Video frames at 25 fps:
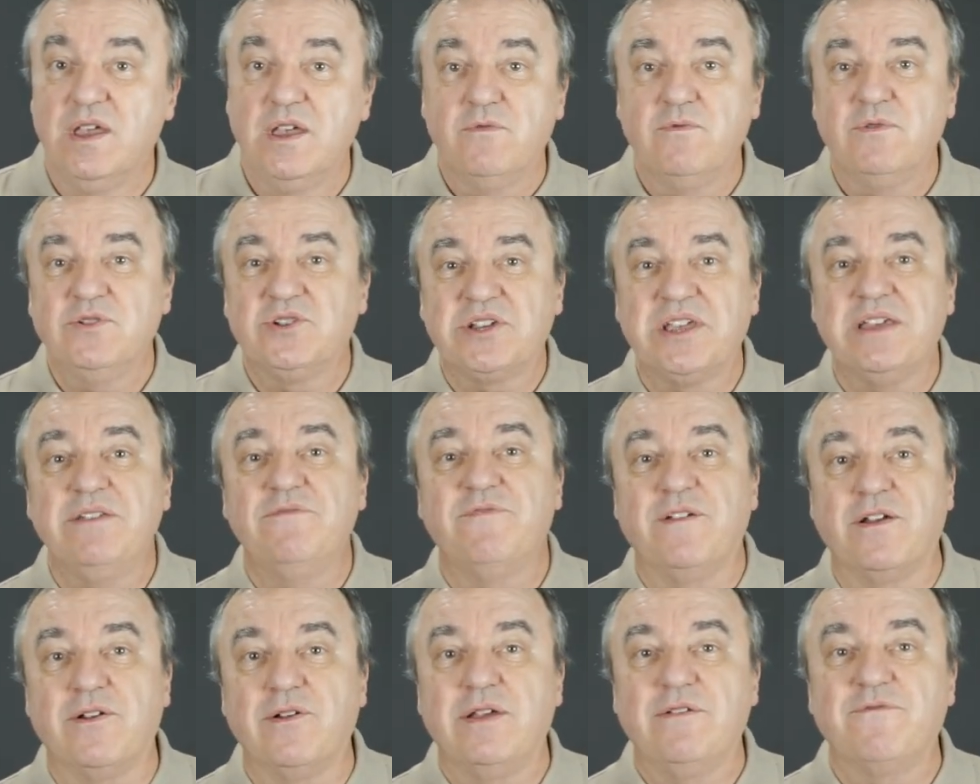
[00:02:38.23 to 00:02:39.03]
which can
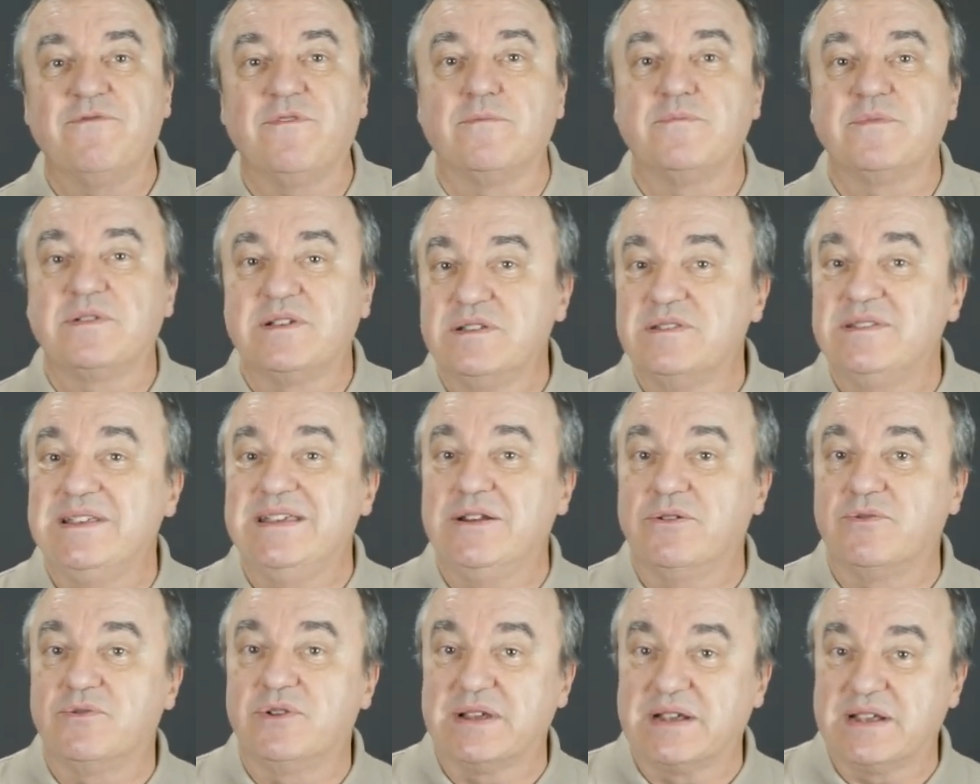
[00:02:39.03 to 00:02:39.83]
vary from
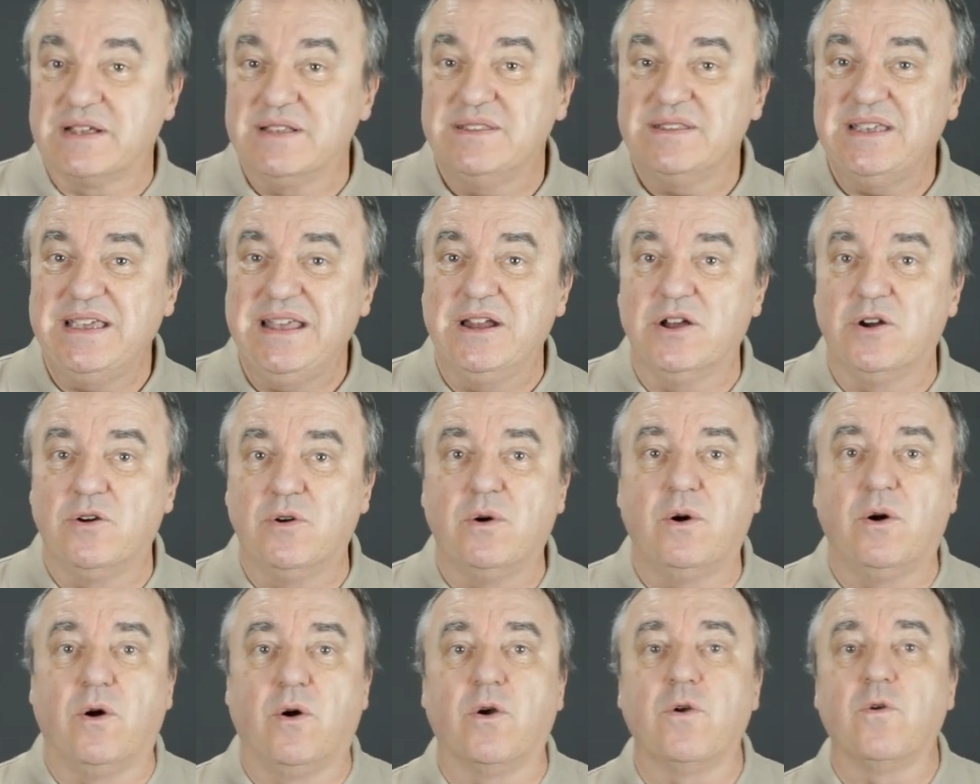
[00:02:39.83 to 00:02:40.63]
casino to casino,
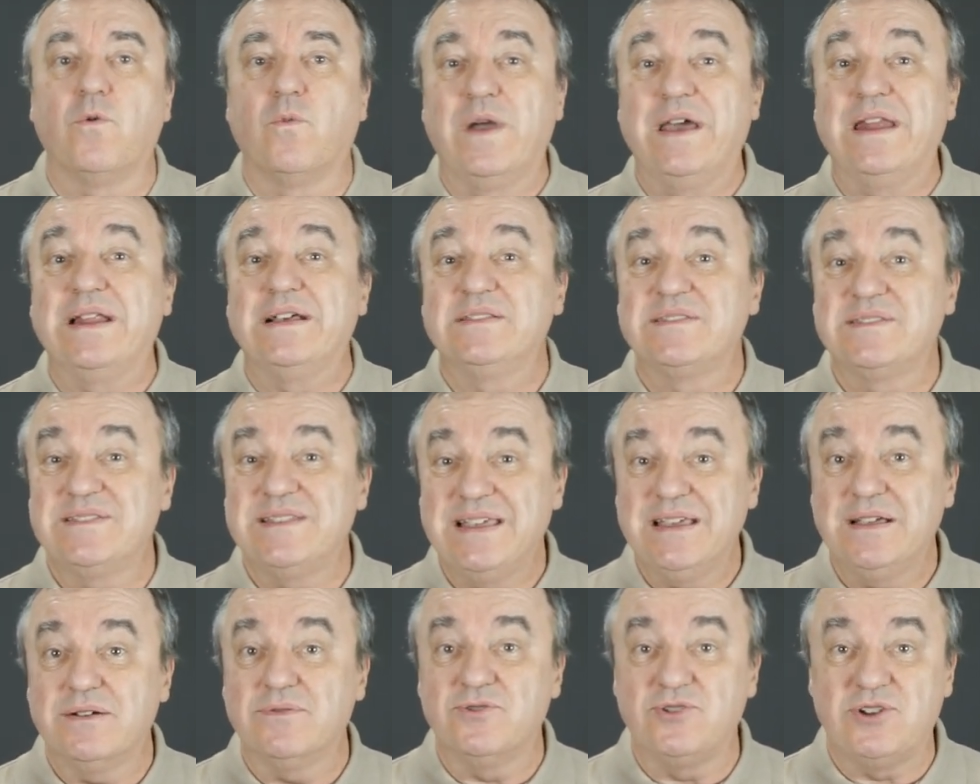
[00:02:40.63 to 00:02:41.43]
or when a
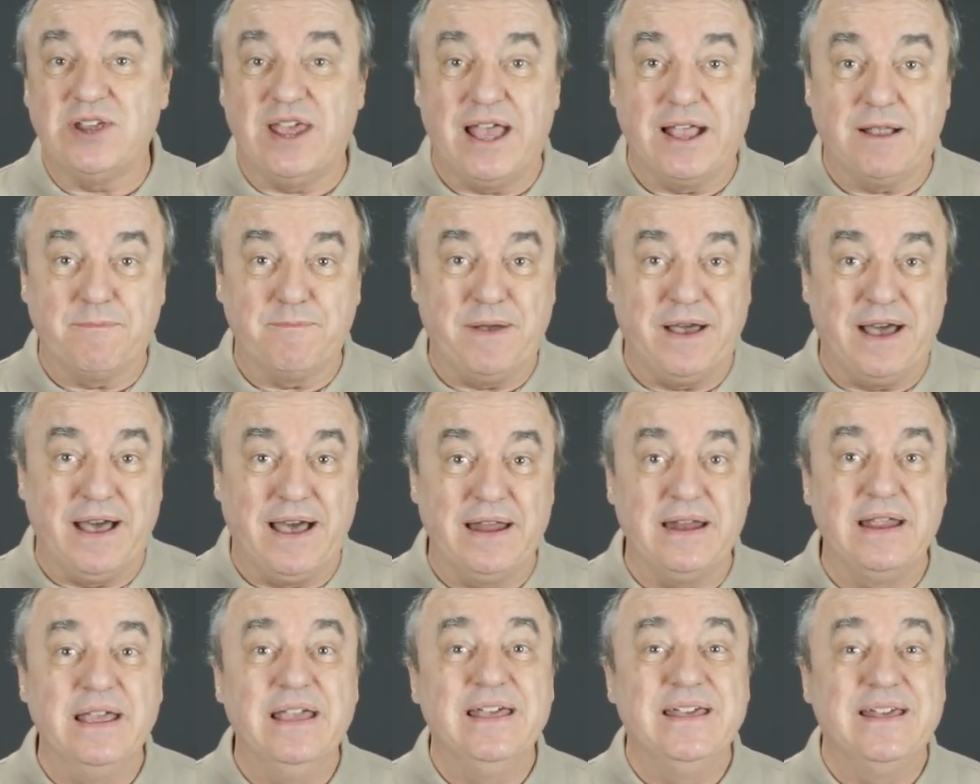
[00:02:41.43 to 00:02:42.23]
single
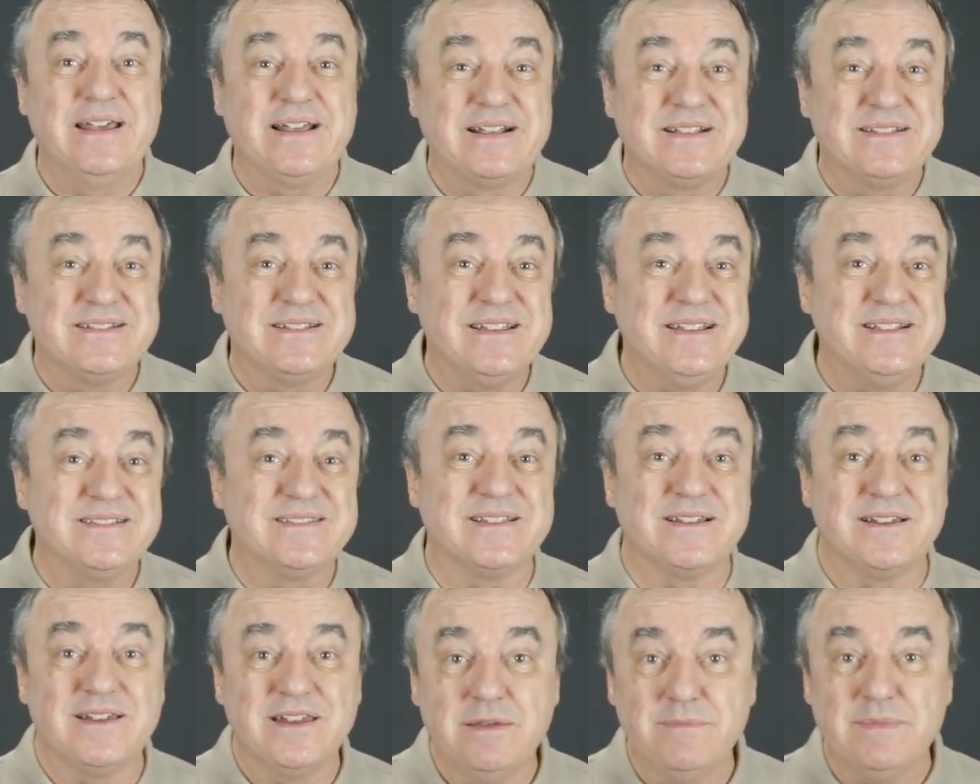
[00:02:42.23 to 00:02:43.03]
jackpot exceeds
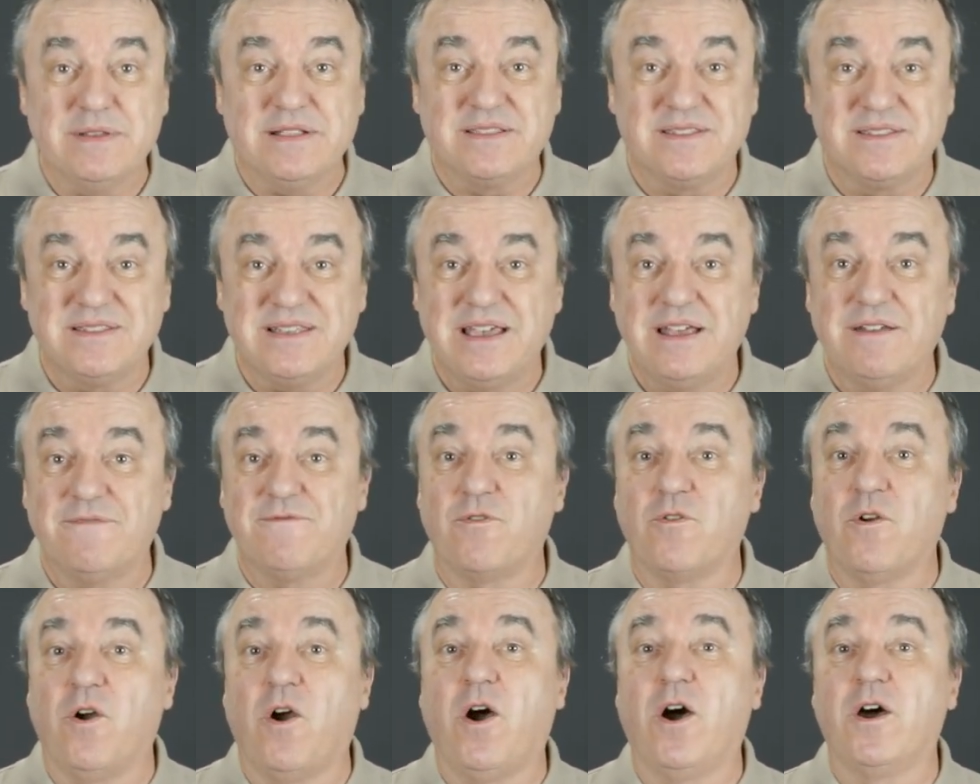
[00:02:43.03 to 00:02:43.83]
the limit set
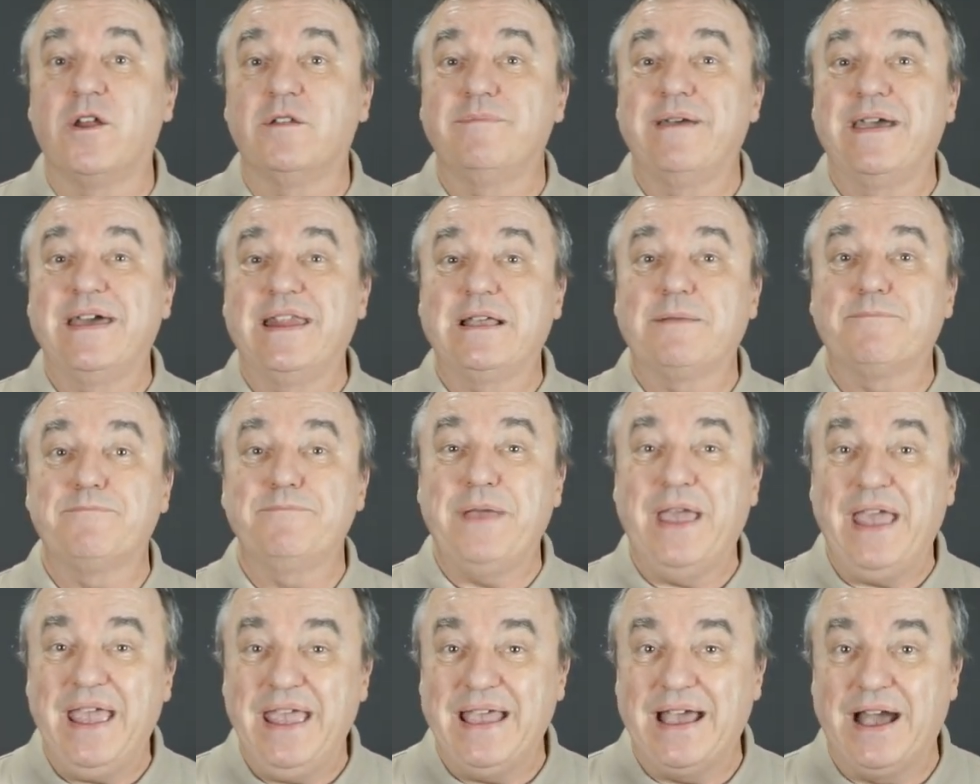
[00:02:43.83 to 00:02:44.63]
for automatic
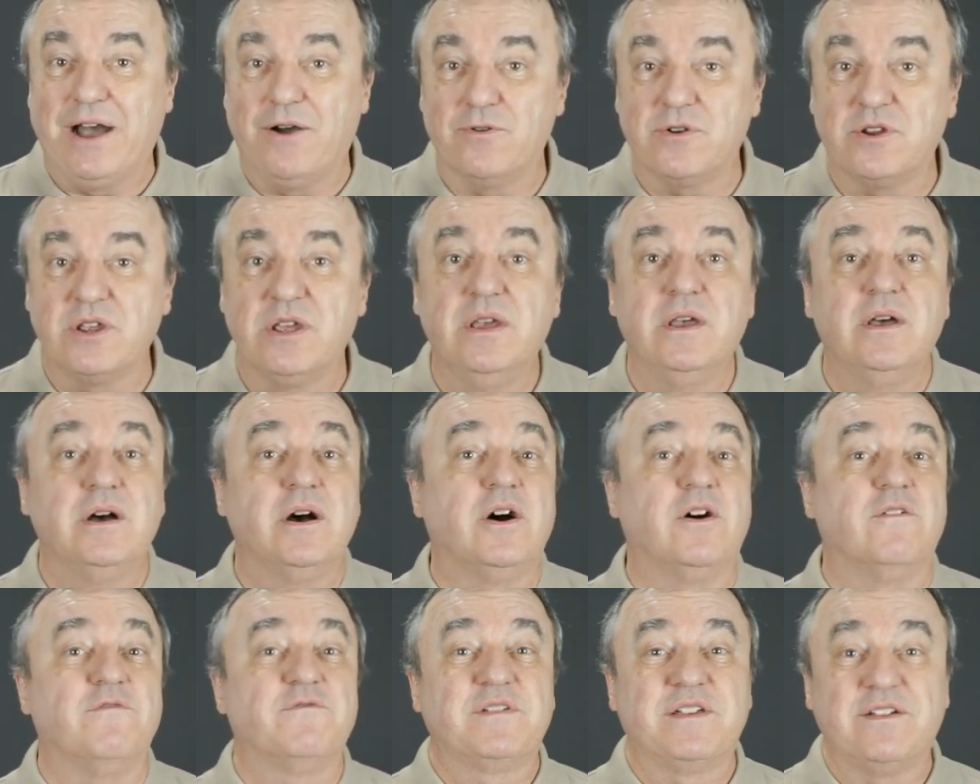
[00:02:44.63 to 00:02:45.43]
payout
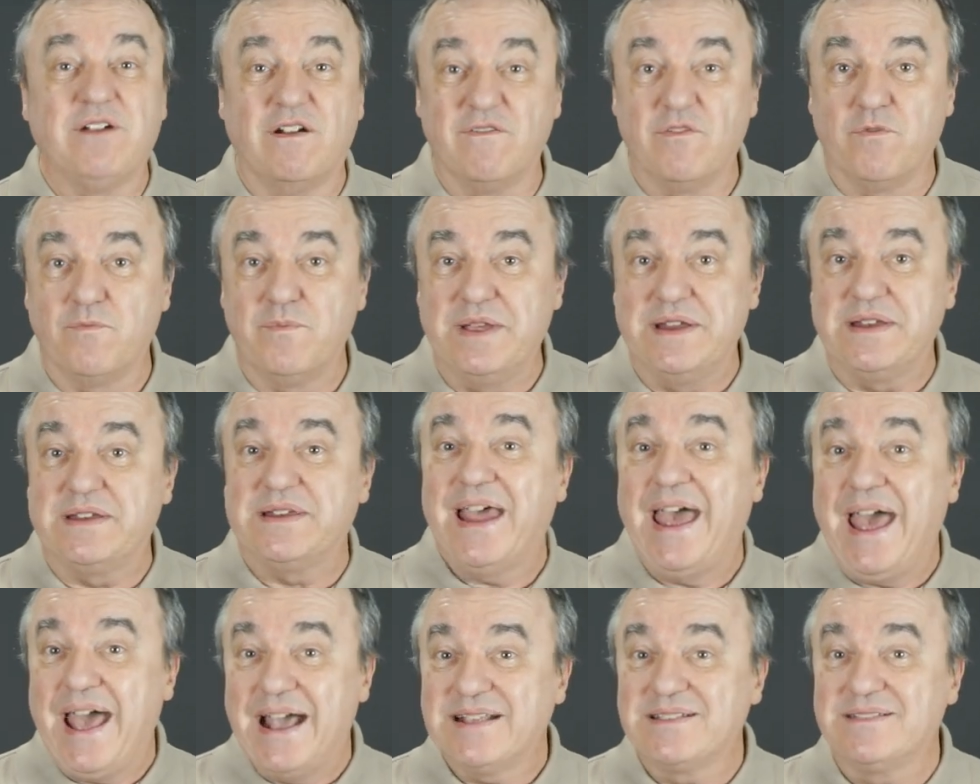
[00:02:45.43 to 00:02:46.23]
of government
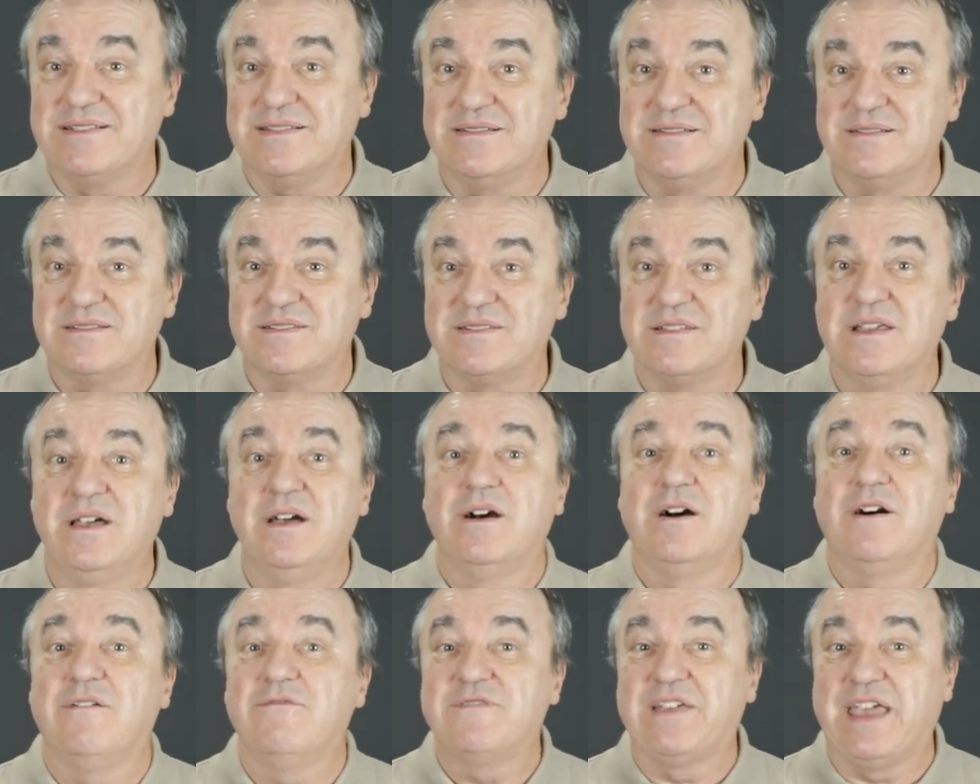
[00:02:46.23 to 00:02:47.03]
taxes
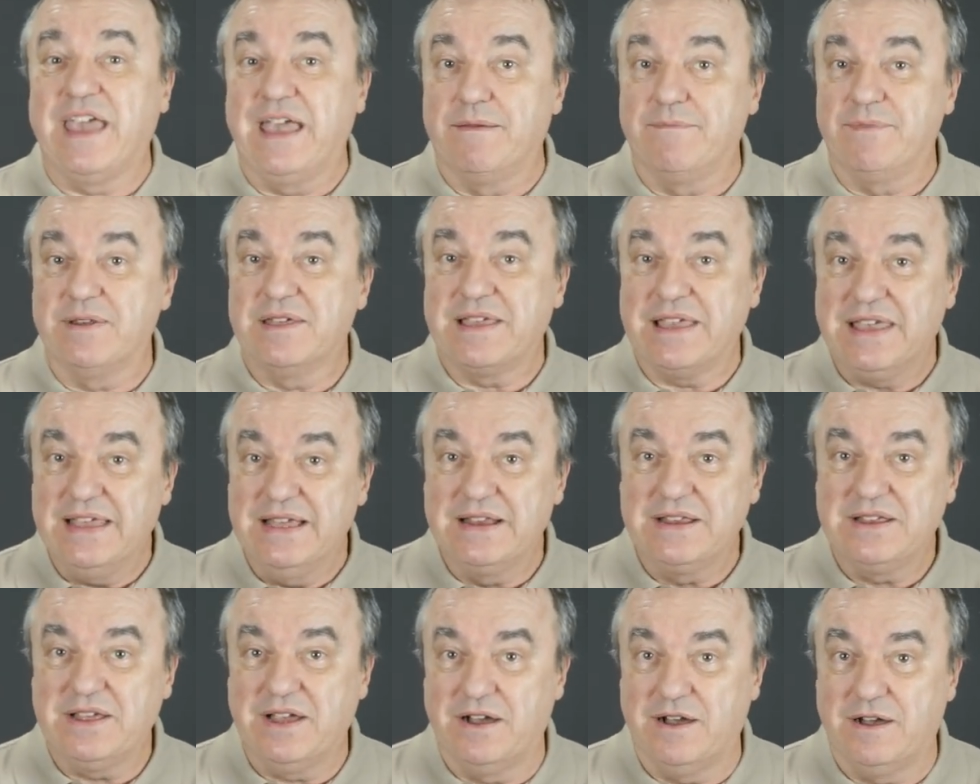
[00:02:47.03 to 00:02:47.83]
of gambling
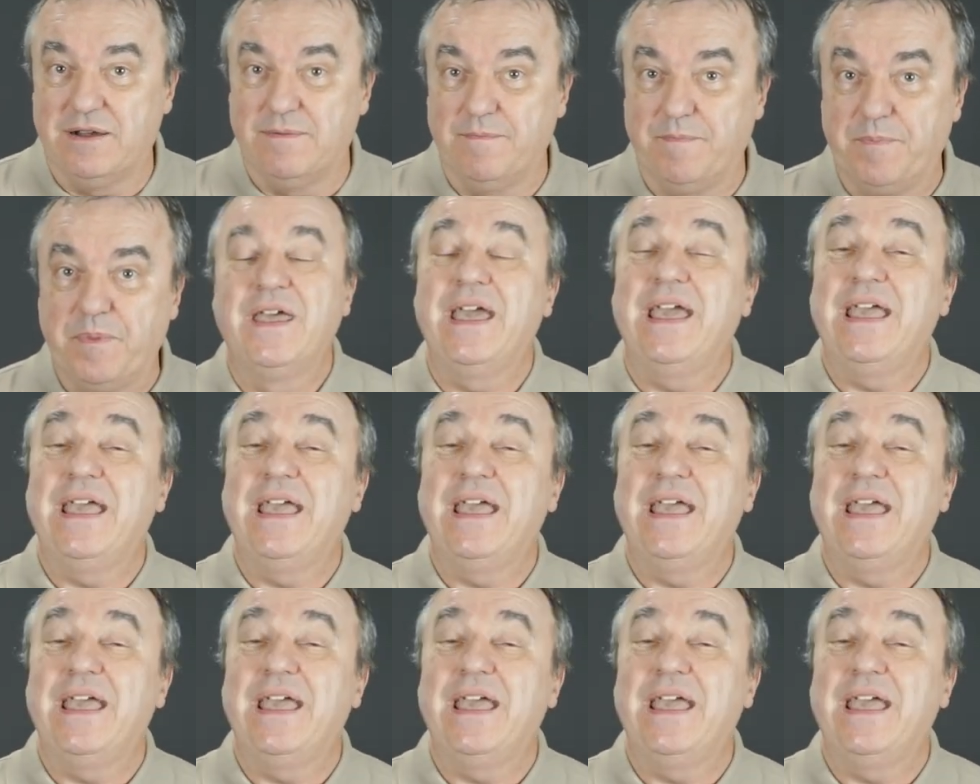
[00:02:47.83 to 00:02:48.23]
income.